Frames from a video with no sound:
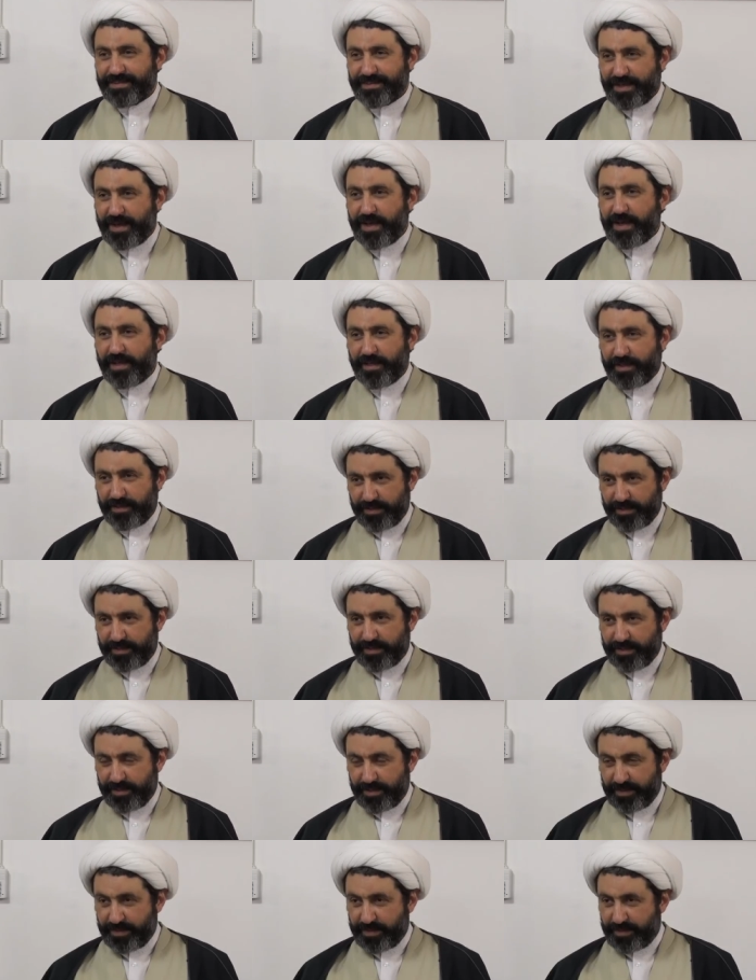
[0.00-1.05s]
Yeah?
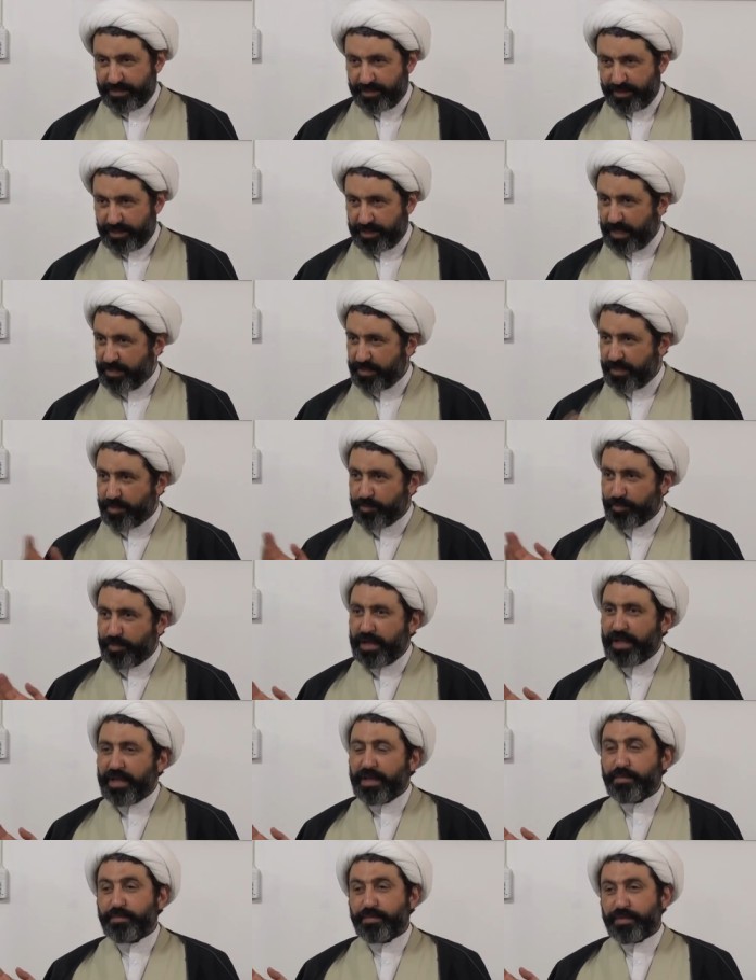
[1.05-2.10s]
He cannot
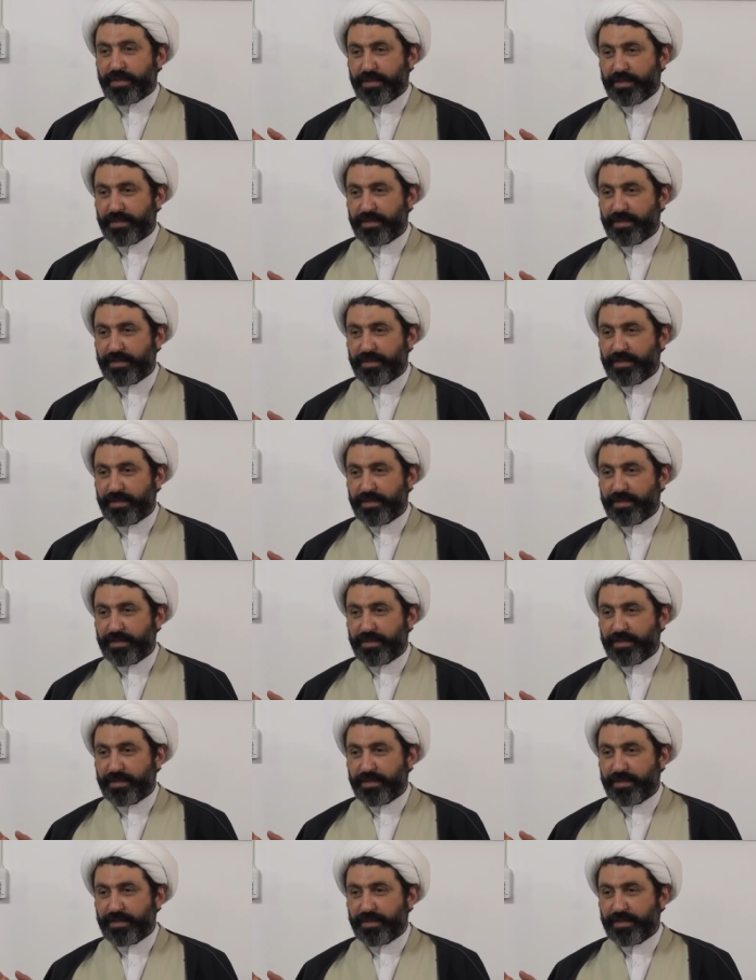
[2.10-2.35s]
blame